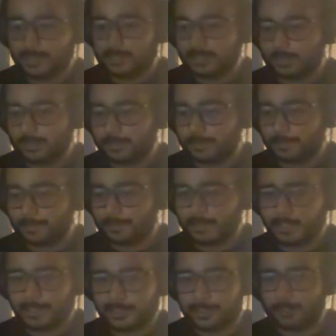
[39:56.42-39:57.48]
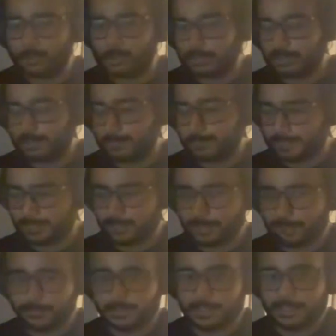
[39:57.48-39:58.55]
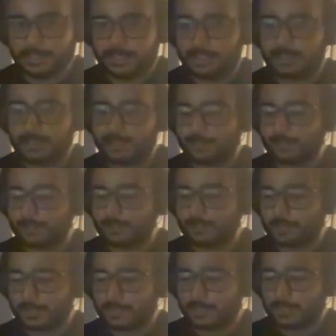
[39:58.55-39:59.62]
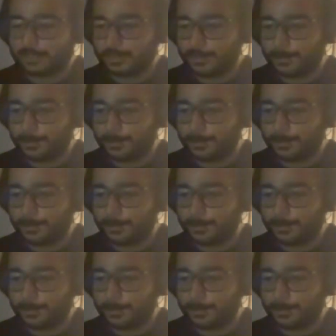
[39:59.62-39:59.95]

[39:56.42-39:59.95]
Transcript: uh, at Bulls and Bears Cafe. So, uh,